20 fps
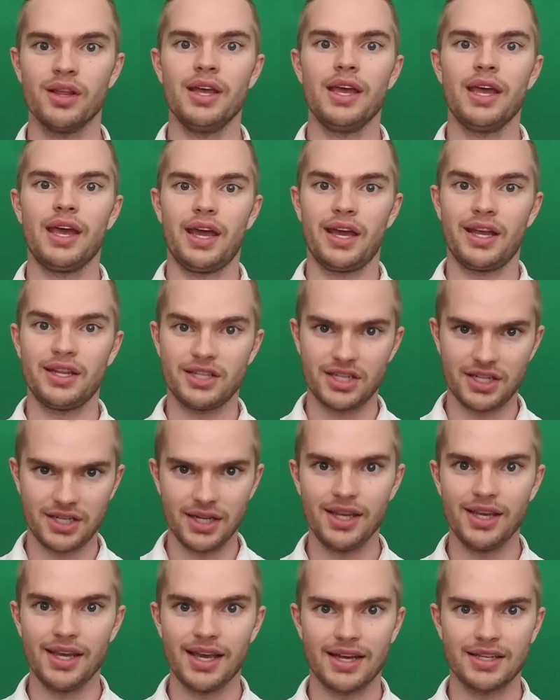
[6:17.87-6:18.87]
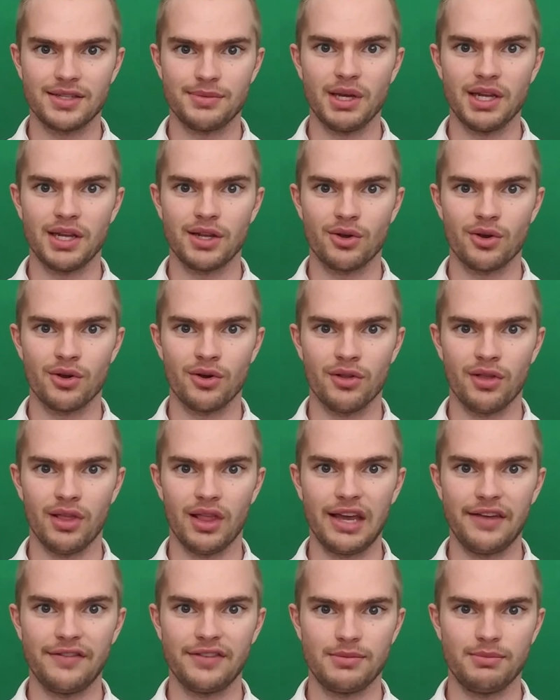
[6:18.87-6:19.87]
and she has made it her
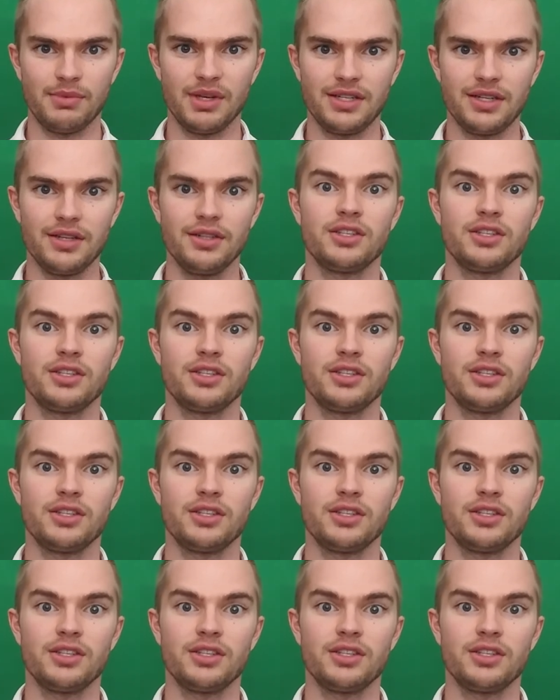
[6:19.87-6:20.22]
life's mission